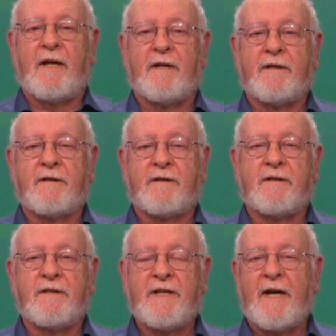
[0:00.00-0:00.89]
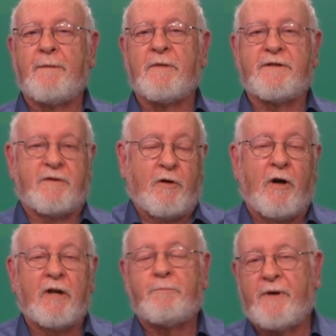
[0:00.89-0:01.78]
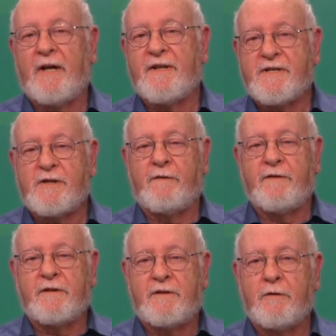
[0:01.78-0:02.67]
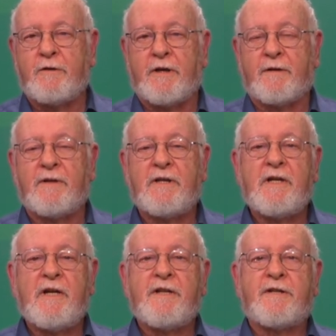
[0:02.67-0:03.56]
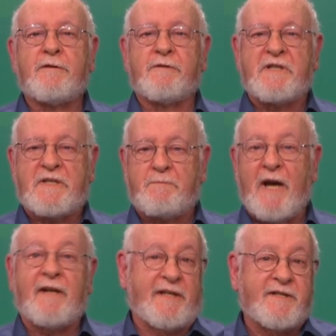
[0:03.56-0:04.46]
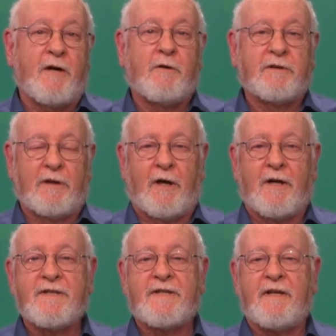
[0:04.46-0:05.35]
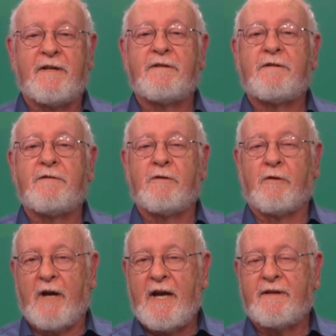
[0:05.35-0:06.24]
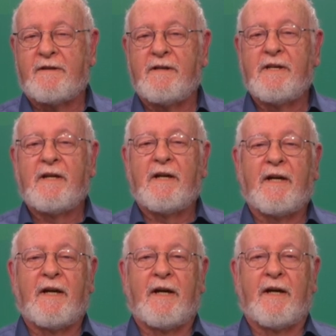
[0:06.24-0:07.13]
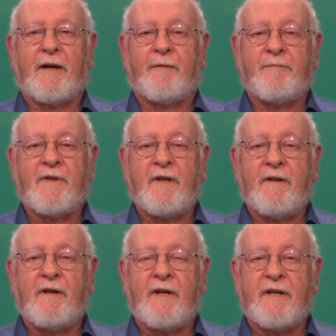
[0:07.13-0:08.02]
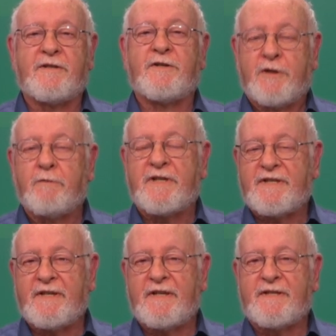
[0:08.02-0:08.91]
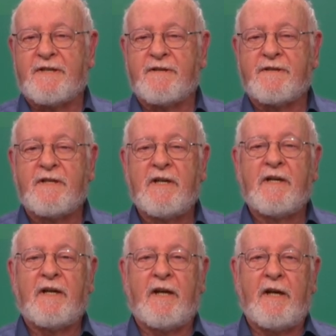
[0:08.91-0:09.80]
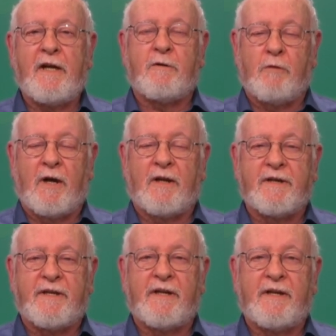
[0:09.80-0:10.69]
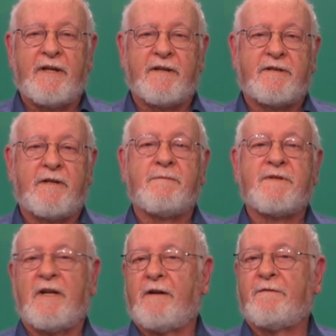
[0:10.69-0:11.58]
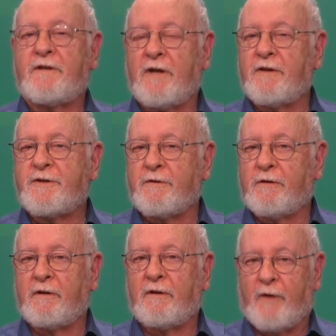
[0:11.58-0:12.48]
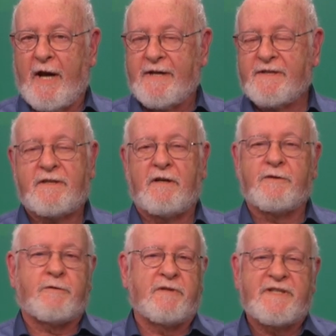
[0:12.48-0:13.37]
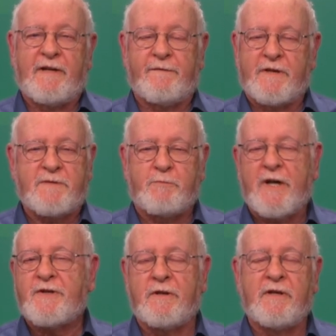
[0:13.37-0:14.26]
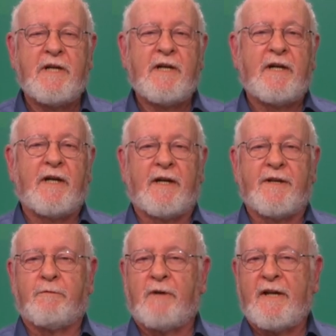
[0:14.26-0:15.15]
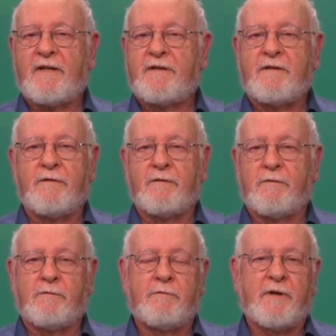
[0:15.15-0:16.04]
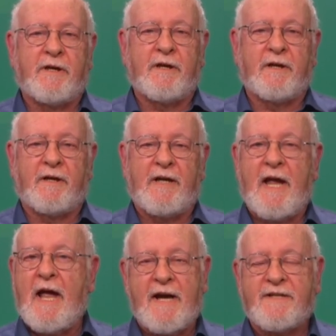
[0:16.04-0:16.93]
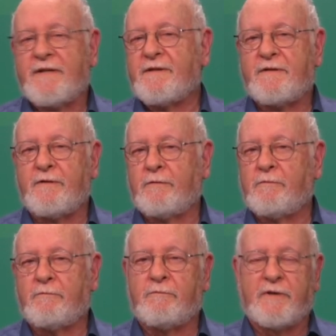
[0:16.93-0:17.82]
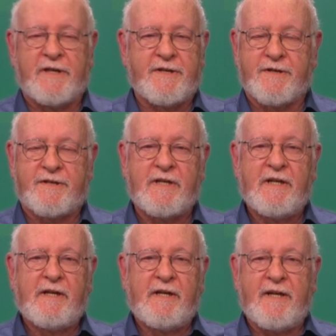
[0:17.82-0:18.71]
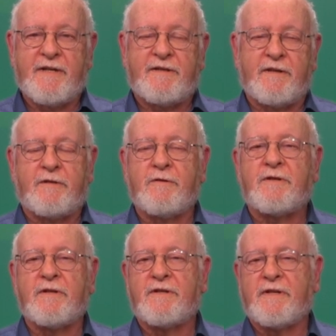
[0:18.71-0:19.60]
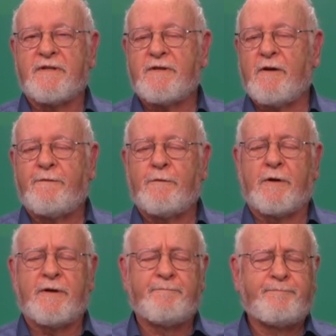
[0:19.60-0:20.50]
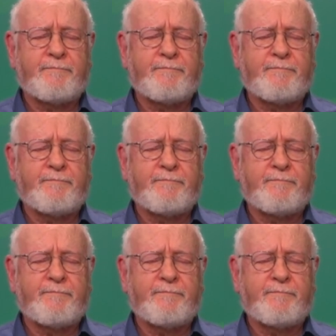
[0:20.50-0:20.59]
and condemn and to call upon the Soviet Union to respect its own laws and to grant its Jewish citizens equality in terms of cultural rights, cultural self-expression, the right to access to religious institutions and so forth.